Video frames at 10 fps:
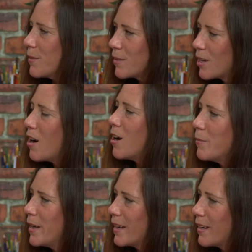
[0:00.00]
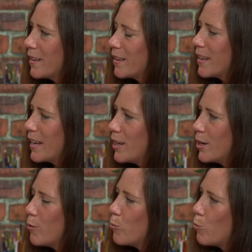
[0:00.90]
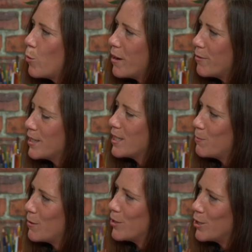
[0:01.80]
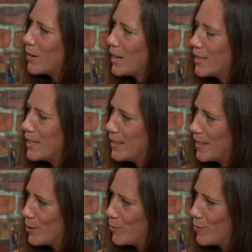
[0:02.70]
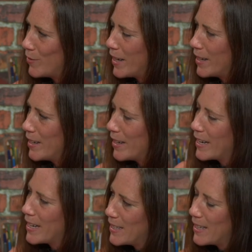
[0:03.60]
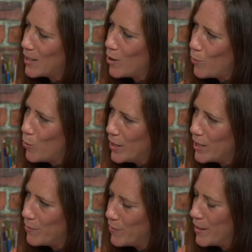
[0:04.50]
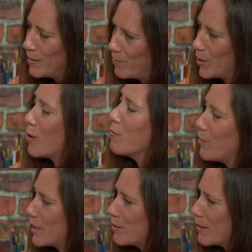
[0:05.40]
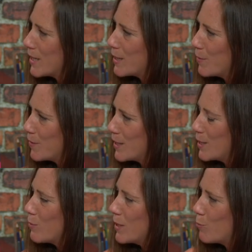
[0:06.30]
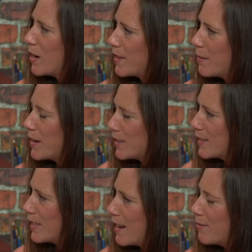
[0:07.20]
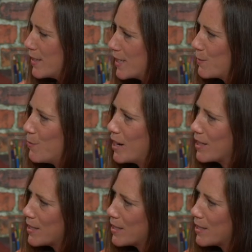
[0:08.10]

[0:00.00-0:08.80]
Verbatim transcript: calming thing? You know, where is the spirituality in that sort of thing? And, and I guess that's the whole point of the the conflict around some of this is, is where that matters and how it's expressed.